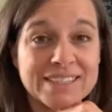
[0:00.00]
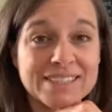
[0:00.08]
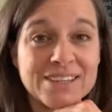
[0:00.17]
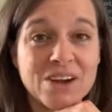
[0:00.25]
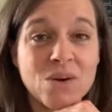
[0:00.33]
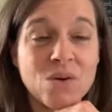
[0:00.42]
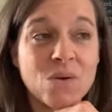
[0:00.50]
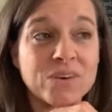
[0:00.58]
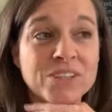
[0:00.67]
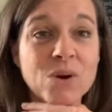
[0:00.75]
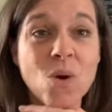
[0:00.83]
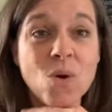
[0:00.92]
So
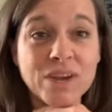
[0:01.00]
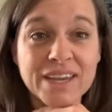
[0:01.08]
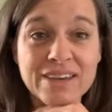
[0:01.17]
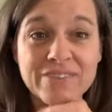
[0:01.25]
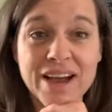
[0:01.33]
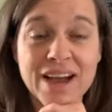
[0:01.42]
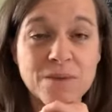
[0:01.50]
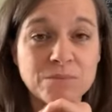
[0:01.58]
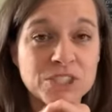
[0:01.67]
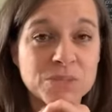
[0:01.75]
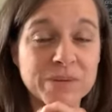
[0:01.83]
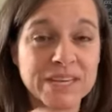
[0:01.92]
don't give up
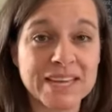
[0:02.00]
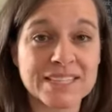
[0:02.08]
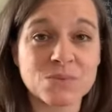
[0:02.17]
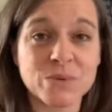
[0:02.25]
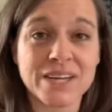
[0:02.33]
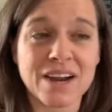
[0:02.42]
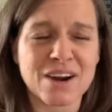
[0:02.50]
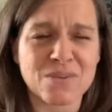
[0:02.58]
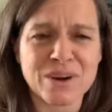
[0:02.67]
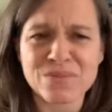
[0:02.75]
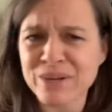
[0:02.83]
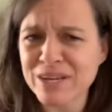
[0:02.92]
just because we are,
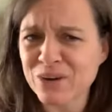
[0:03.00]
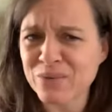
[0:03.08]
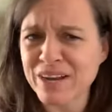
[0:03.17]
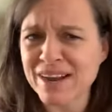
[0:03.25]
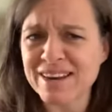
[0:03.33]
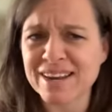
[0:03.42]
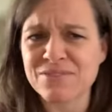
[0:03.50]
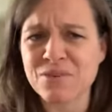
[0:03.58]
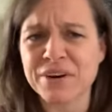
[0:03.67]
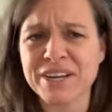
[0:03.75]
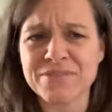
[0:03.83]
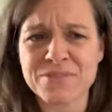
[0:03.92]
what week are we on? Like
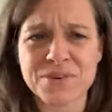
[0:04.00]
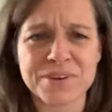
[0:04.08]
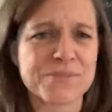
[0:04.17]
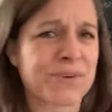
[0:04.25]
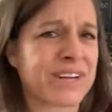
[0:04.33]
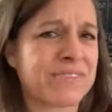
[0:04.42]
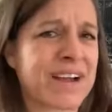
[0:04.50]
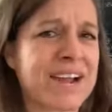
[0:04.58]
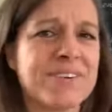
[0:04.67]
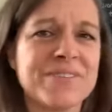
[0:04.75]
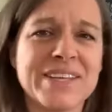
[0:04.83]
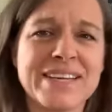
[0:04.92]
44,
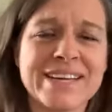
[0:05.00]
45 of the